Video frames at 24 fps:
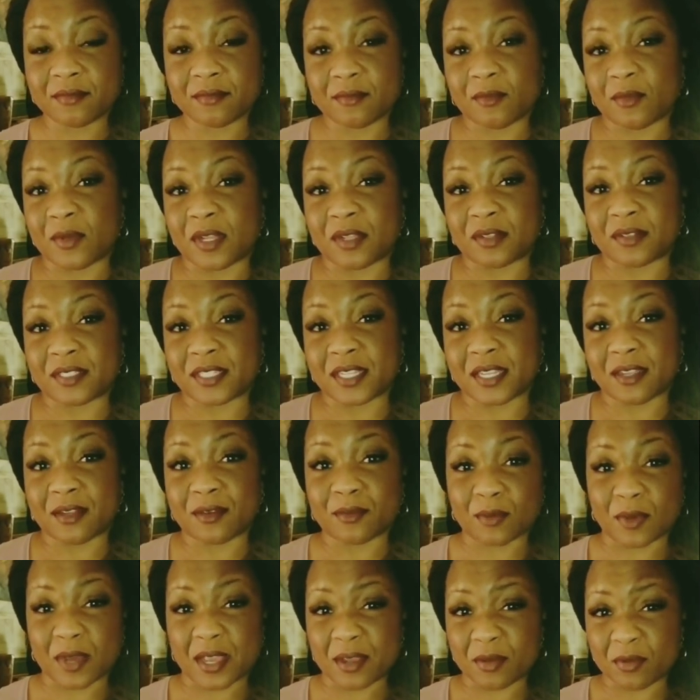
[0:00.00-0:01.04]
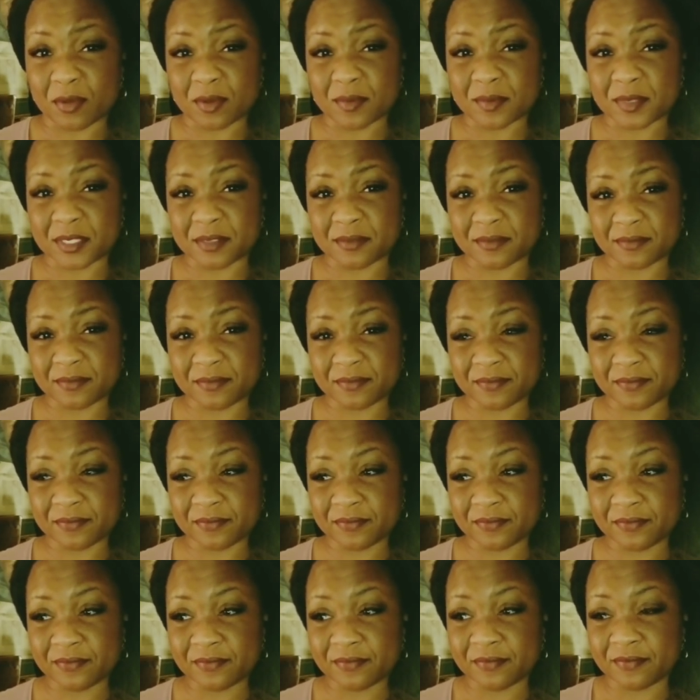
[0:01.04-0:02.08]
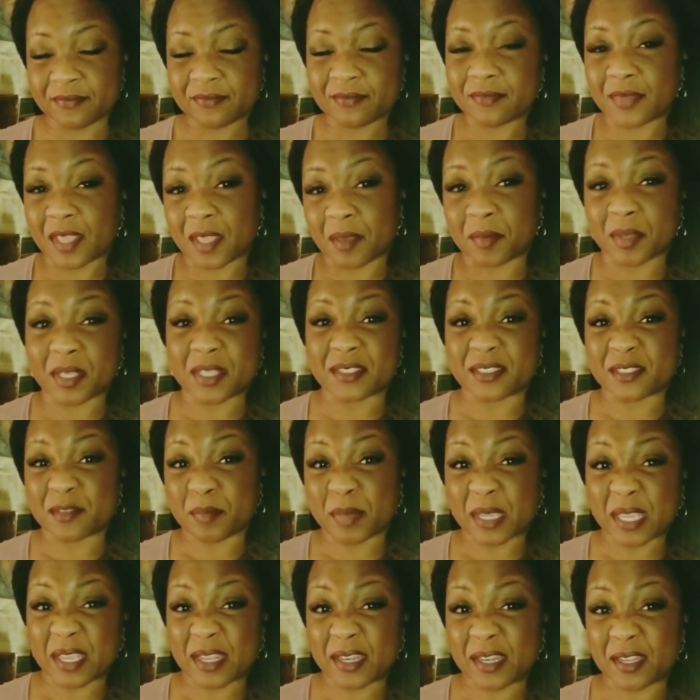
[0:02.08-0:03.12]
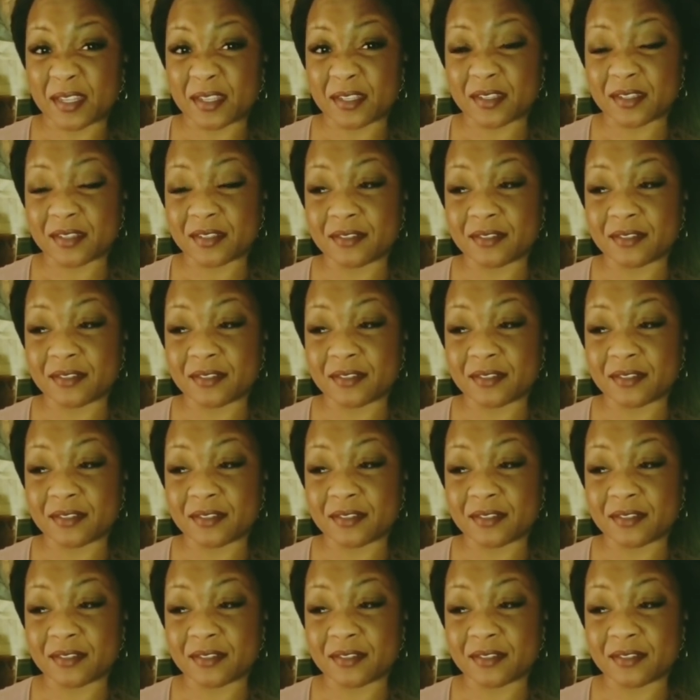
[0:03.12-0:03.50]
well-tanned white woman, maybe Hispanic.